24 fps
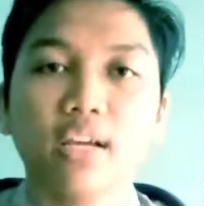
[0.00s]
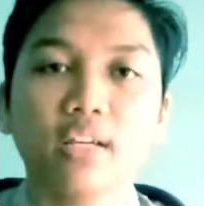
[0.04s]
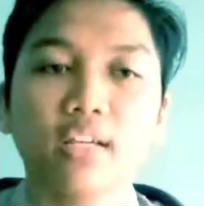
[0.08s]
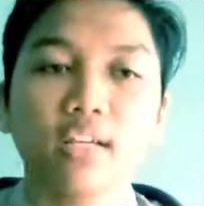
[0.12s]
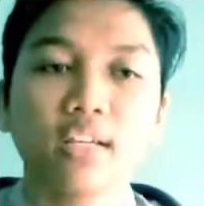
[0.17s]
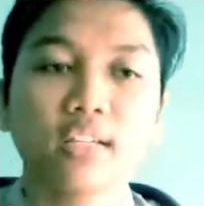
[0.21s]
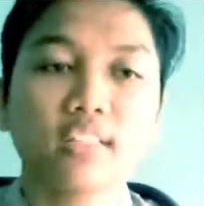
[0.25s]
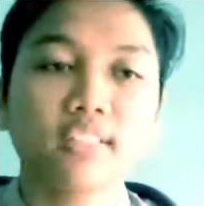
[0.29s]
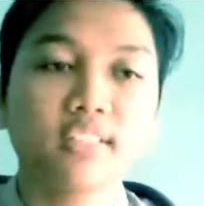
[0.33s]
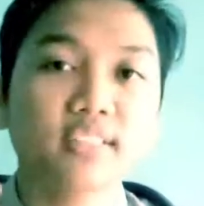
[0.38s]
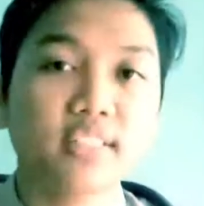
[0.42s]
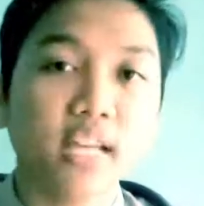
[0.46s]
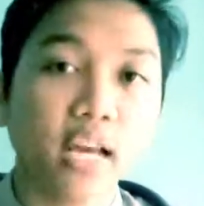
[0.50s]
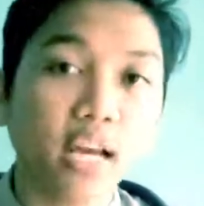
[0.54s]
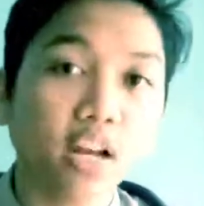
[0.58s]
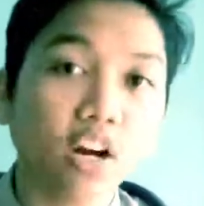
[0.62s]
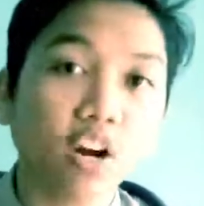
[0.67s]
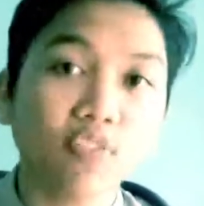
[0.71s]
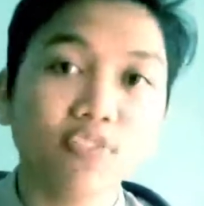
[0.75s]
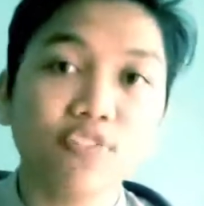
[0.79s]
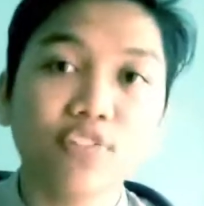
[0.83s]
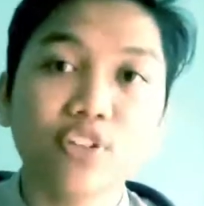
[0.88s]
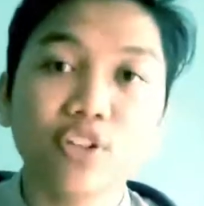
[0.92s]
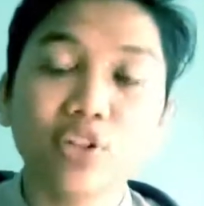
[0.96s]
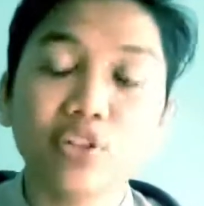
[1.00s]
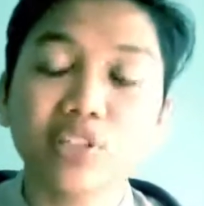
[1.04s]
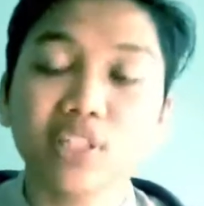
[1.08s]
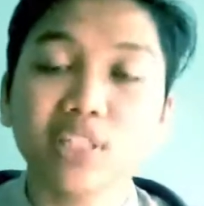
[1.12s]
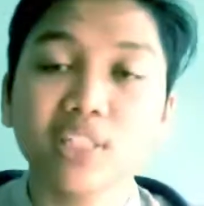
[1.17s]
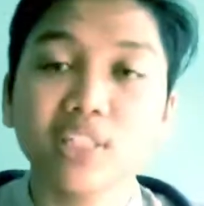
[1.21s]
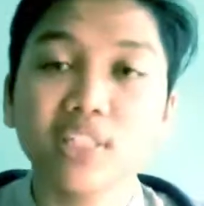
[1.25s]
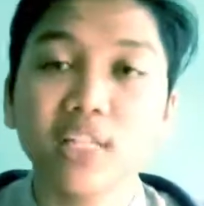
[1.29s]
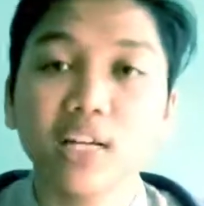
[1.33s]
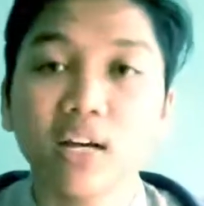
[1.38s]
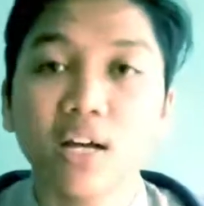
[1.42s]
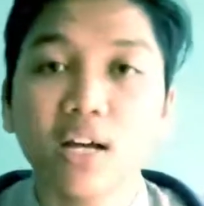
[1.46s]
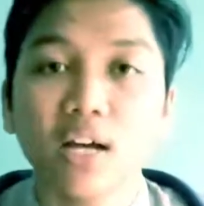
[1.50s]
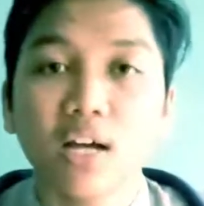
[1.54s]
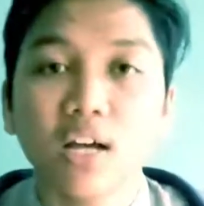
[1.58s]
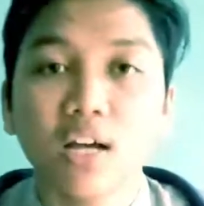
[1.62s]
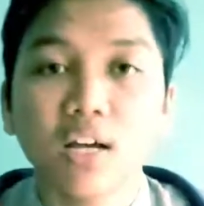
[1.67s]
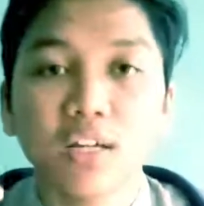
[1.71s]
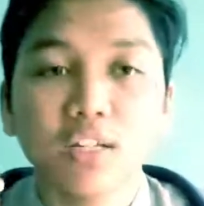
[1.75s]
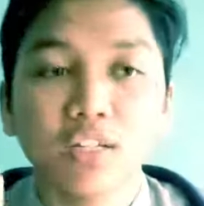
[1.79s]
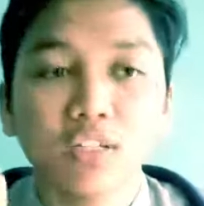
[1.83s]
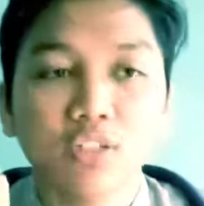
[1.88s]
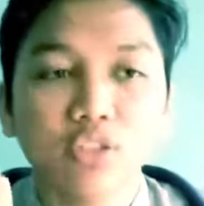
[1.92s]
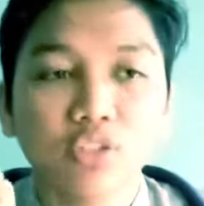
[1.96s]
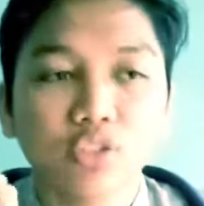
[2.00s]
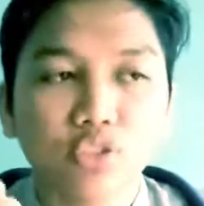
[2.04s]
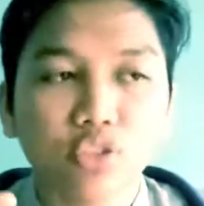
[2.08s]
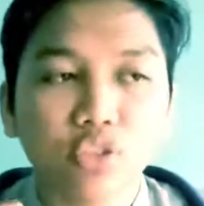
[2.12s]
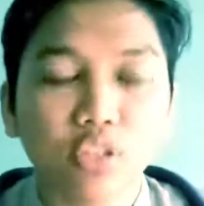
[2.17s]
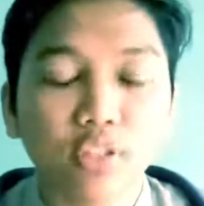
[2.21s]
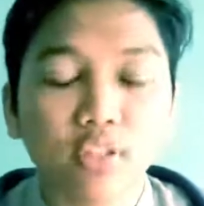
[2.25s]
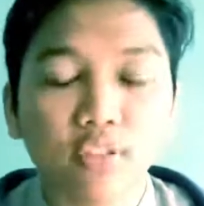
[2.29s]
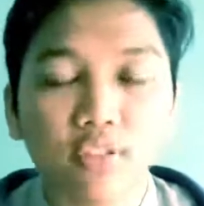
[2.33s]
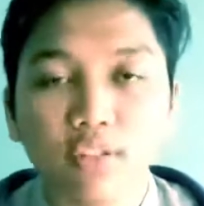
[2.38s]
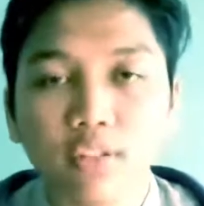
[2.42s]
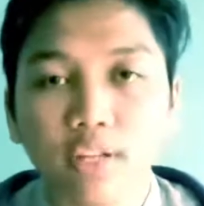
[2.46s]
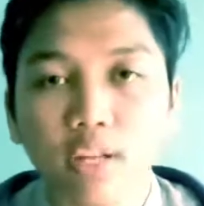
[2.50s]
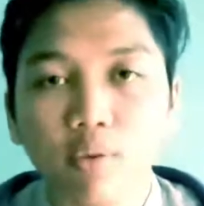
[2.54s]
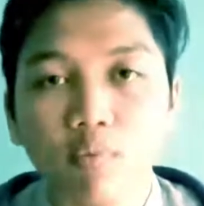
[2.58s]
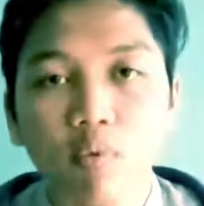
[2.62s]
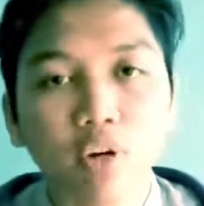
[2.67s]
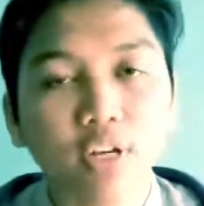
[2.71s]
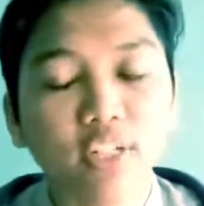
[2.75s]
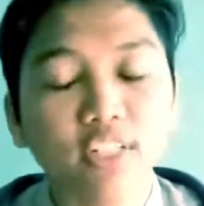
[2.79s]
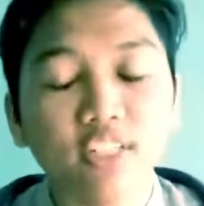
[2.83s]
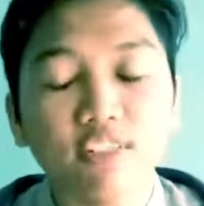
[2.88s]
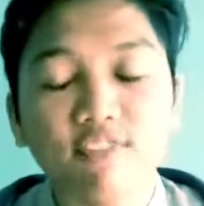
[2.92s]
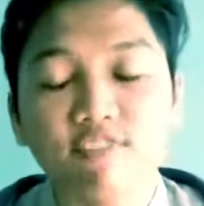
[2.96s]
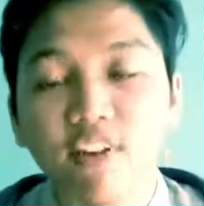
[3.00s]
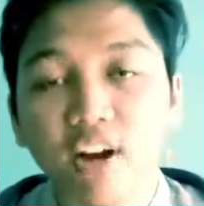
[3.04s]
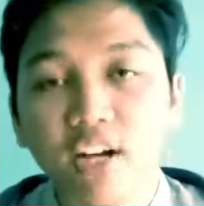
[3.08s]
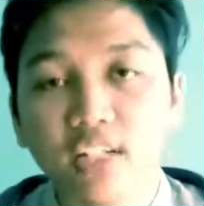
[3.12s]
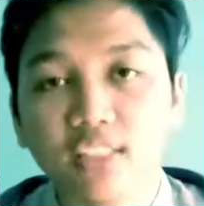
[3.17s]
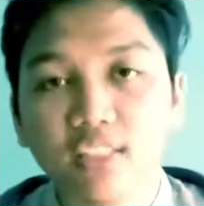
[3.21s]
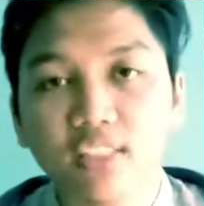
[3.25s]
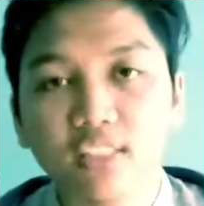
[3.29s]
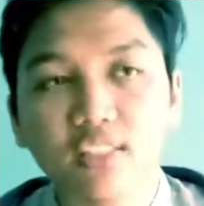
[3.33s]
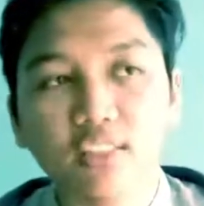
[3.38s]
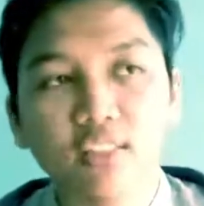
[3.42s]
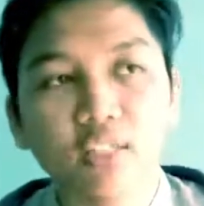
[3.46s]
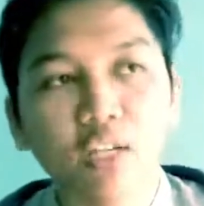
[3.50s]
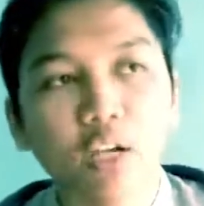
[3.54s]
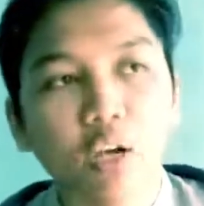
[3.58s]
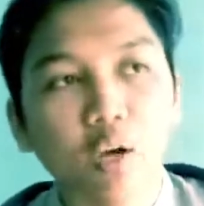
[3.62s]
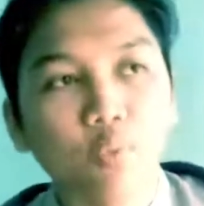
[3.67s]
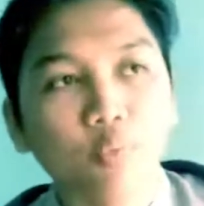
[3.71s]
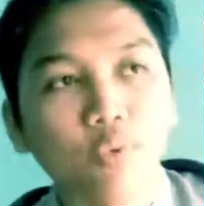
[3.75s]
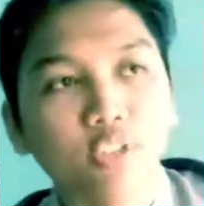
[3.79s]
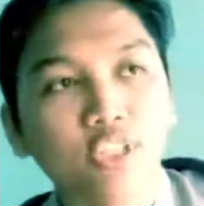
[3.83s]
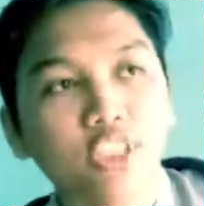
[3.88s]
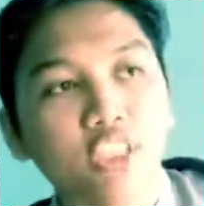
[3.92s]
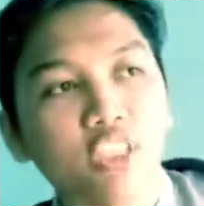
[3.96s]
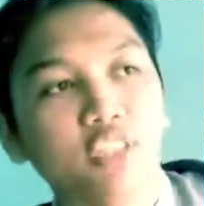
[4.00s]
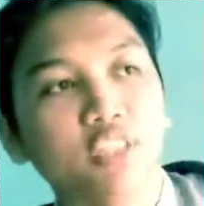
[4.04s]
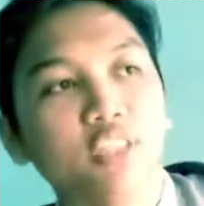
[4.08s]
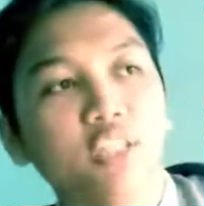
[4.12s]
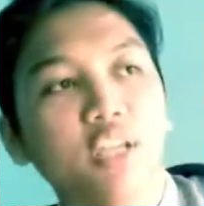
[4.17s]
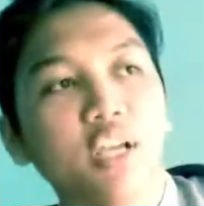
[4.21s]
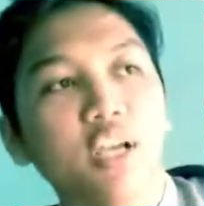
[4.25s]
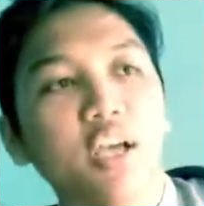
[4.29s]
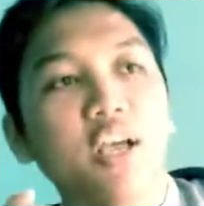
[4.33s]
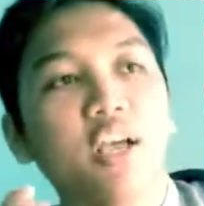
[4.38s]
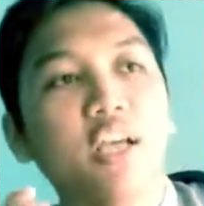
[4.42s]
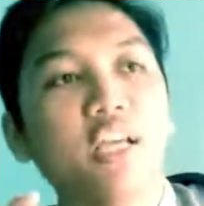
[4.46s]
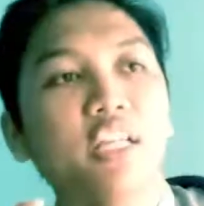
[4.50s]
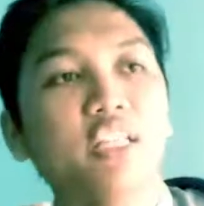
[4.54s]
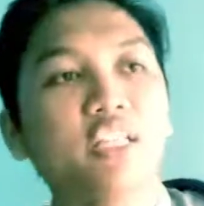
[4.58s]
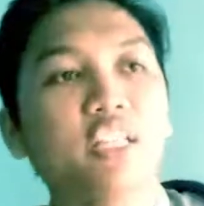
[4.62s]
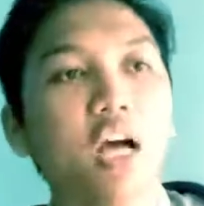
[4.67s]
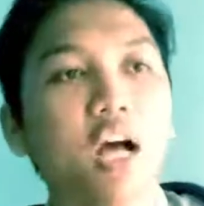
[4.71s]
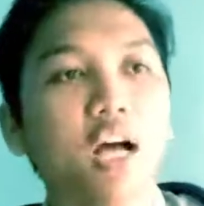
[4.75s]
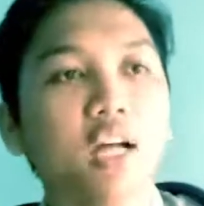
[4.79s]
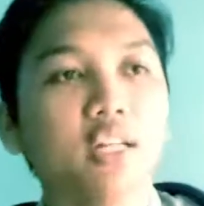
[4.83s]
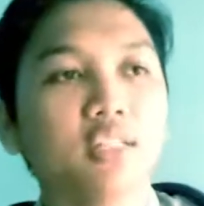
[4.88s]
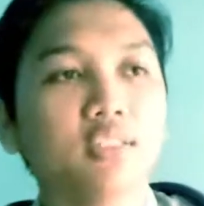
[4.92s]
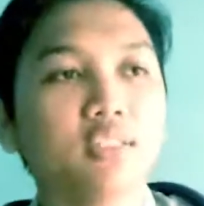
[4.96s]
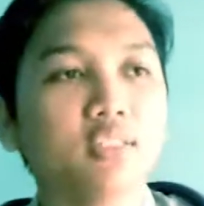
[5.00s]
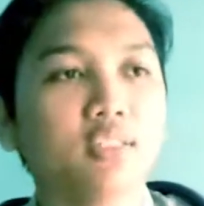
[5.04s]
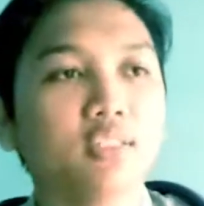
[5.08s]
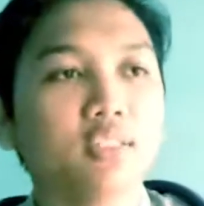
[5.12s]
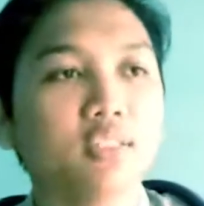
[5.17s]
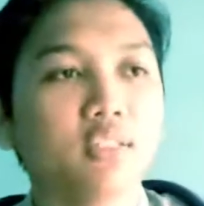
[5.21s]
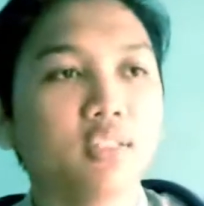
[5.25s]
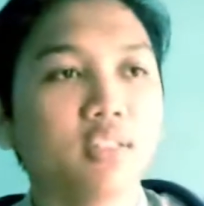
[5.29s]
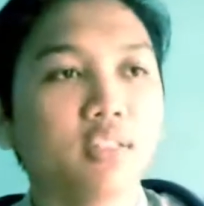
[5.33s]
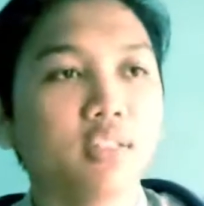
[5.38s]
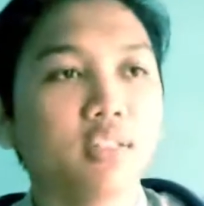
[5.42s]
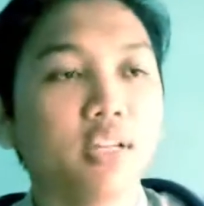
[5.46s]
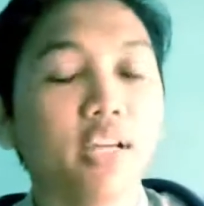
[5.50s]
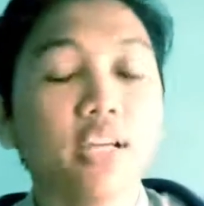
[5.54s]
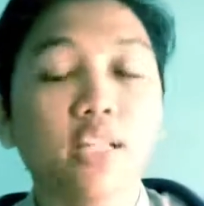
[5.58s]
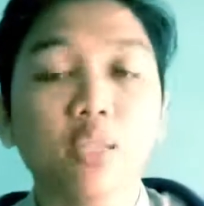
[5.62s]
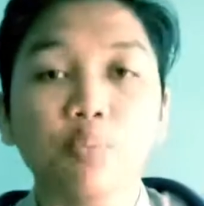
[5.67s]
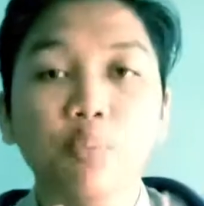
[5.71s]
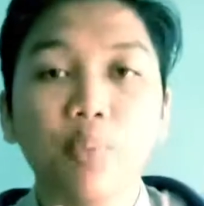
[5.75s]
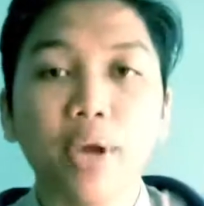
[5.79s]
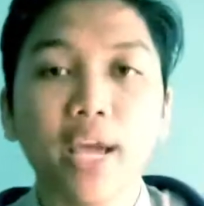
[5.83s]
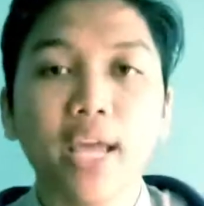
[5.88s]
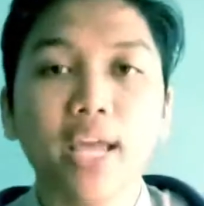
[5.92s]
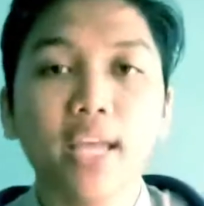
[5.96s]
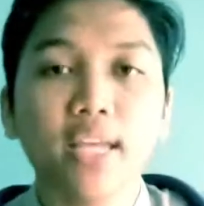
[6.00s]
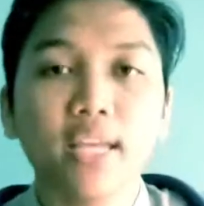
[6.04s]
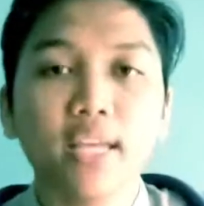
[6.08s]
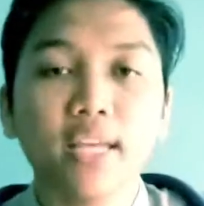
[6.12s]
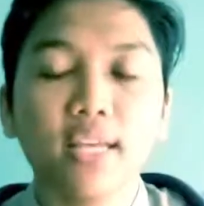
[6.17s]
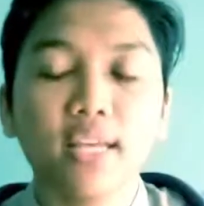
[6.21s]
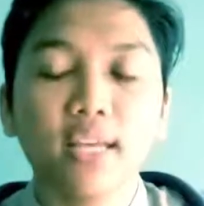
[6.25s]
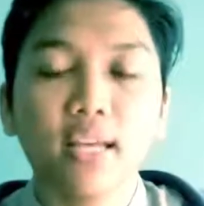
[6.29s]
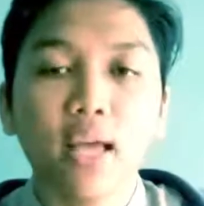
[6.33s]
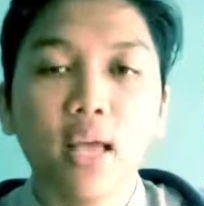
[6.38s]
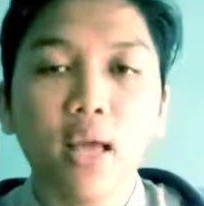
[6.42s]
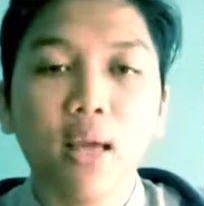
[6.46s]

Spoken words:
instead of using the social networking devices, which is it may